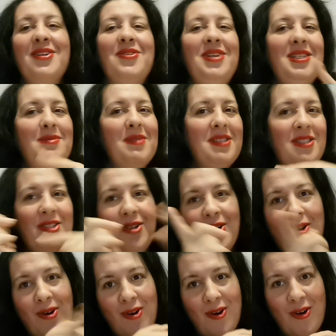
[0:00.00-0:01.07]
Christmas,
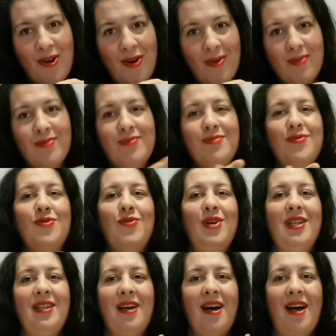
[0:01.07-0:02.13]
go home
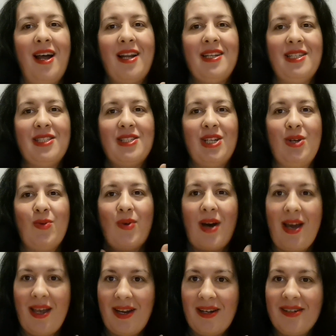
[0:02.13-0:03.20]
when the heart is
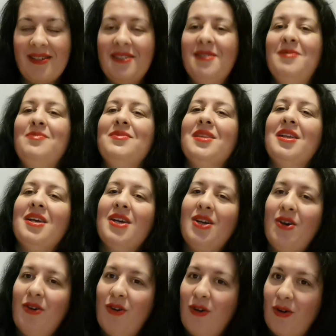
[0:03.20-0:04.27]
required.
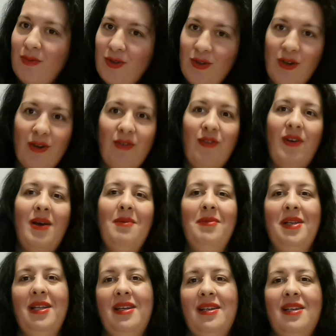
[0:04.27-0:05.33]
Go home to your
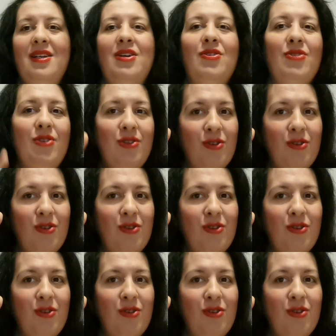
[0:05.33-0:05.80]
family. Go